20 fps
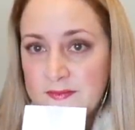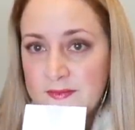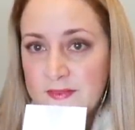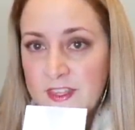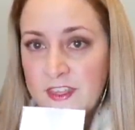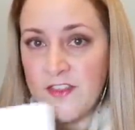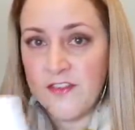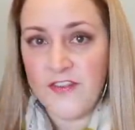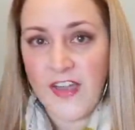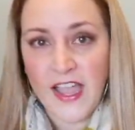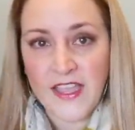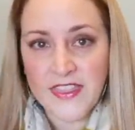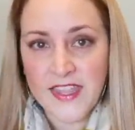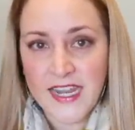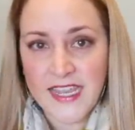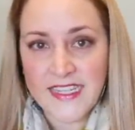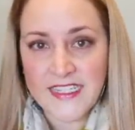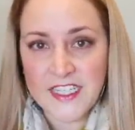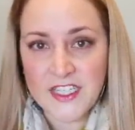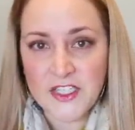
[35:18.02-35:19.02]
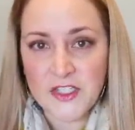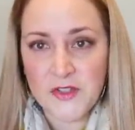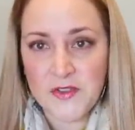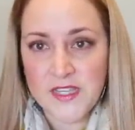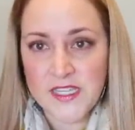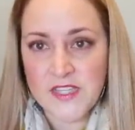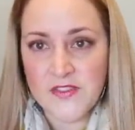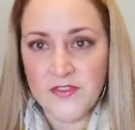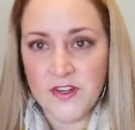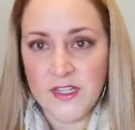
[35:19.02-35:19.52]
the fact that I get to do
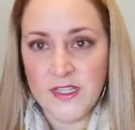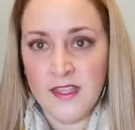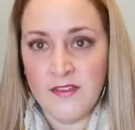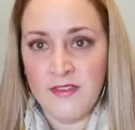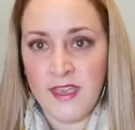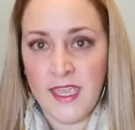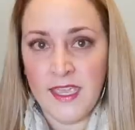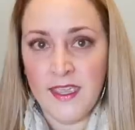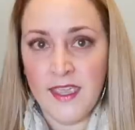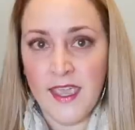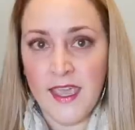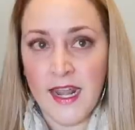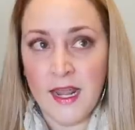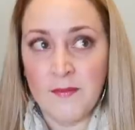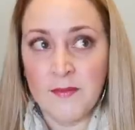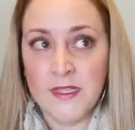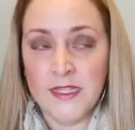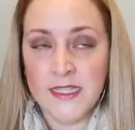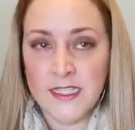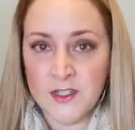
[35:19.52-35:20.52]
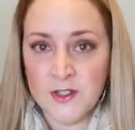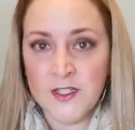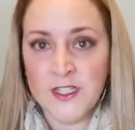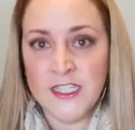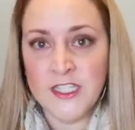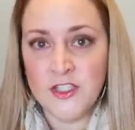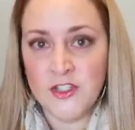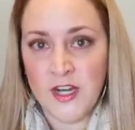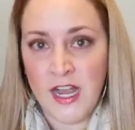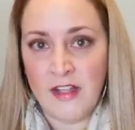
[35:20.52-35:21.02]
this for a living, and I'm
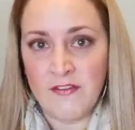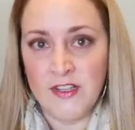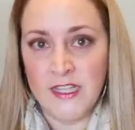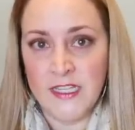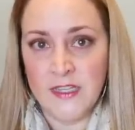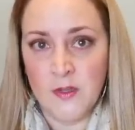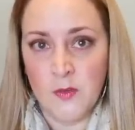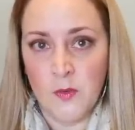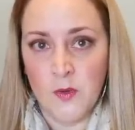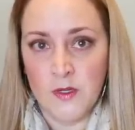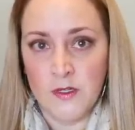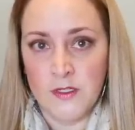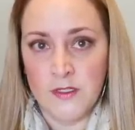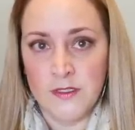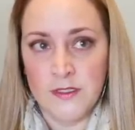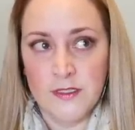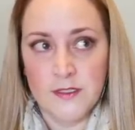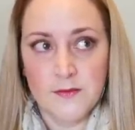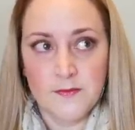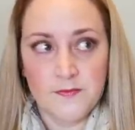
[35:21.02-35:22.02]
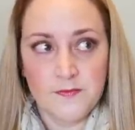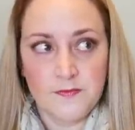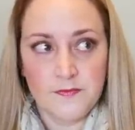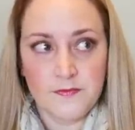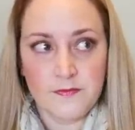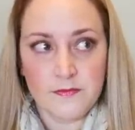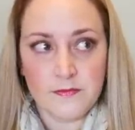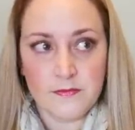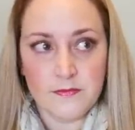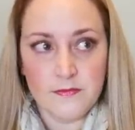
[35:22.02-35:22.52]
literally traveling the world
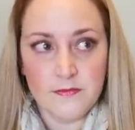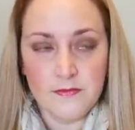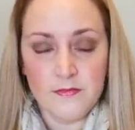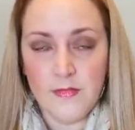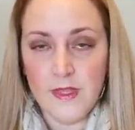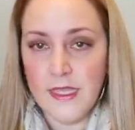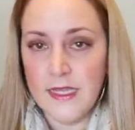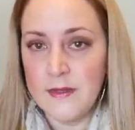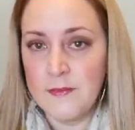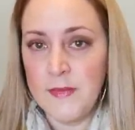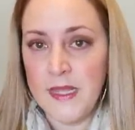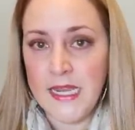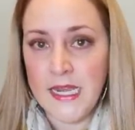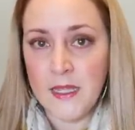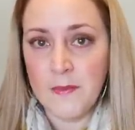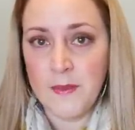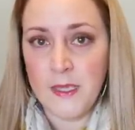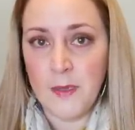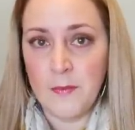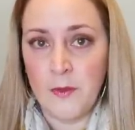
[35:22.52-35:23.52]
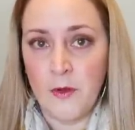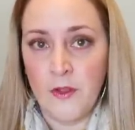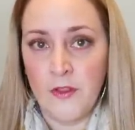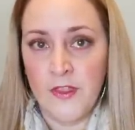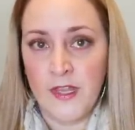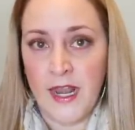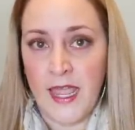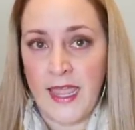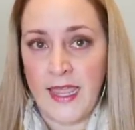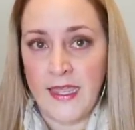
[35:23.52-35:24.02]
and meeting people
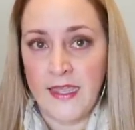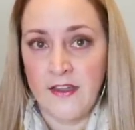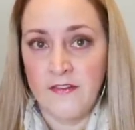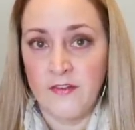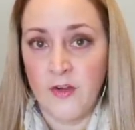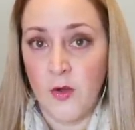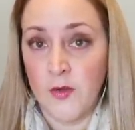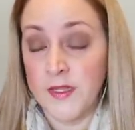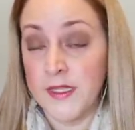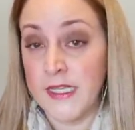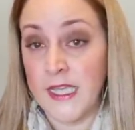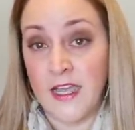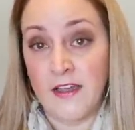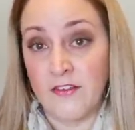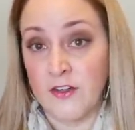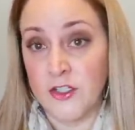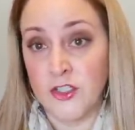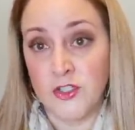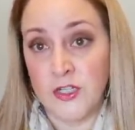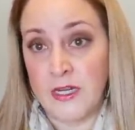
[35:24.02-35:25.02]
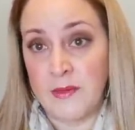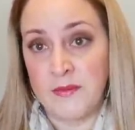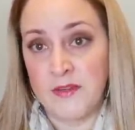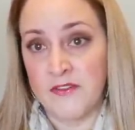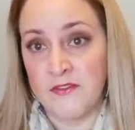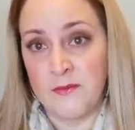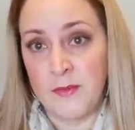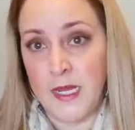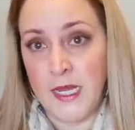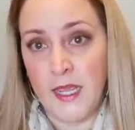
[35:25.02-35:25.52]
that I have only ever dreamed
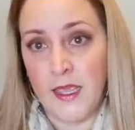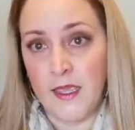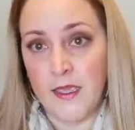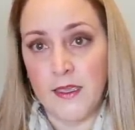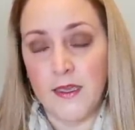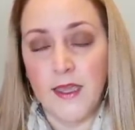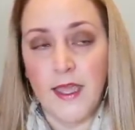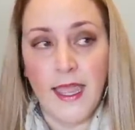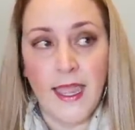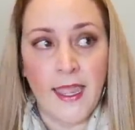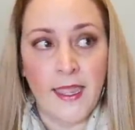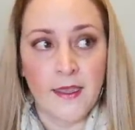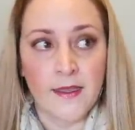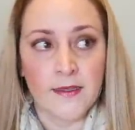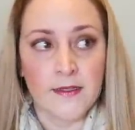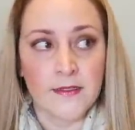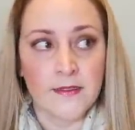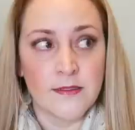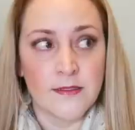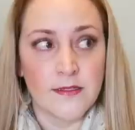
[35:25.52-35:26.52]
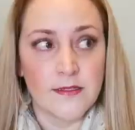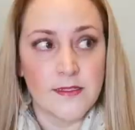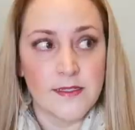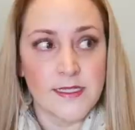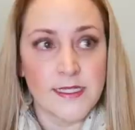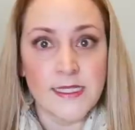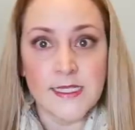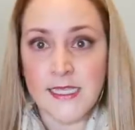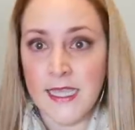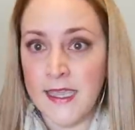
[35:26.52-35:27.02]
of meeting, and
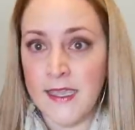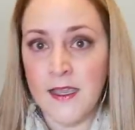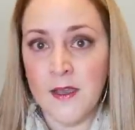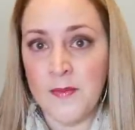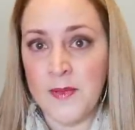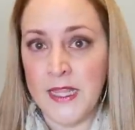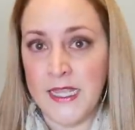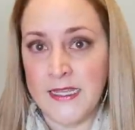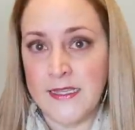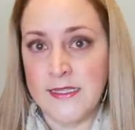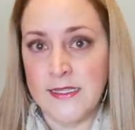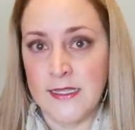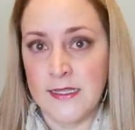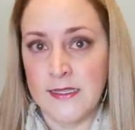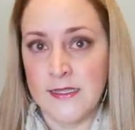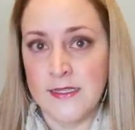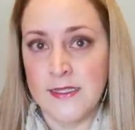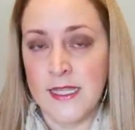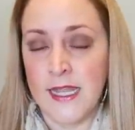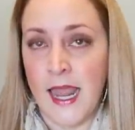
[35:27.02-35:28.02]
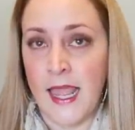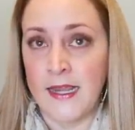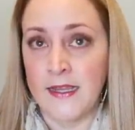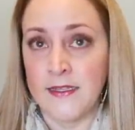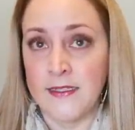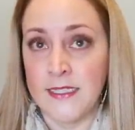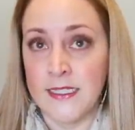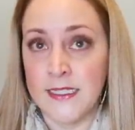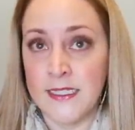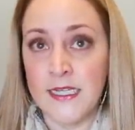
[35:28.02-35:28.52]
seeing places that I
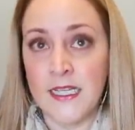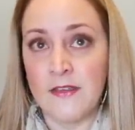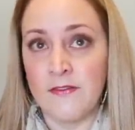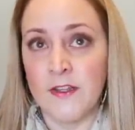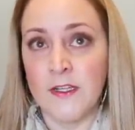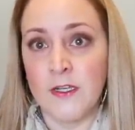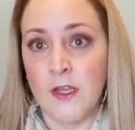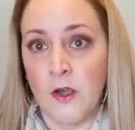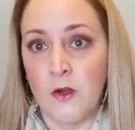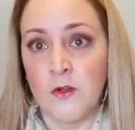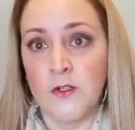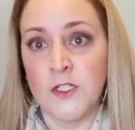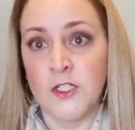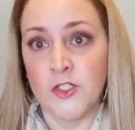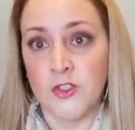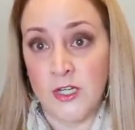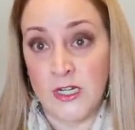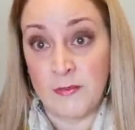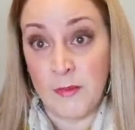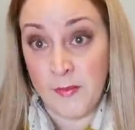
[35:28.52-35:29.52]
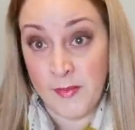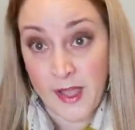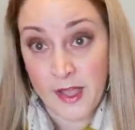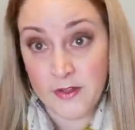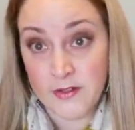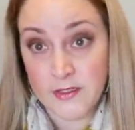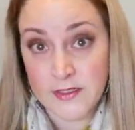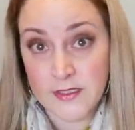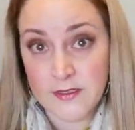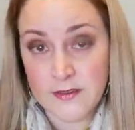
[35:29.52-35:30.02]
didn't even know to dream
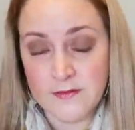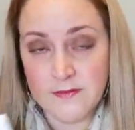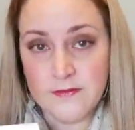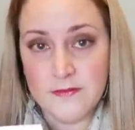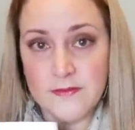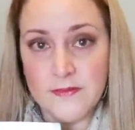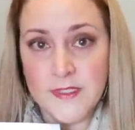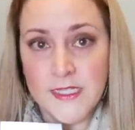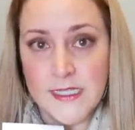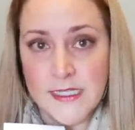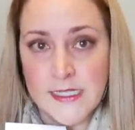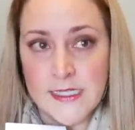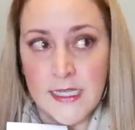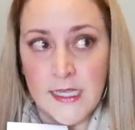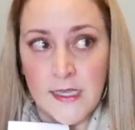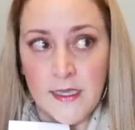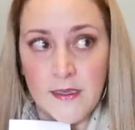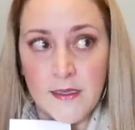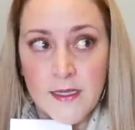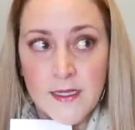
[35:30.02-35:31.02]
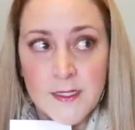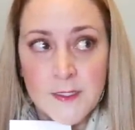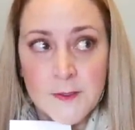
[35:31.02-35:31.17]
about to see.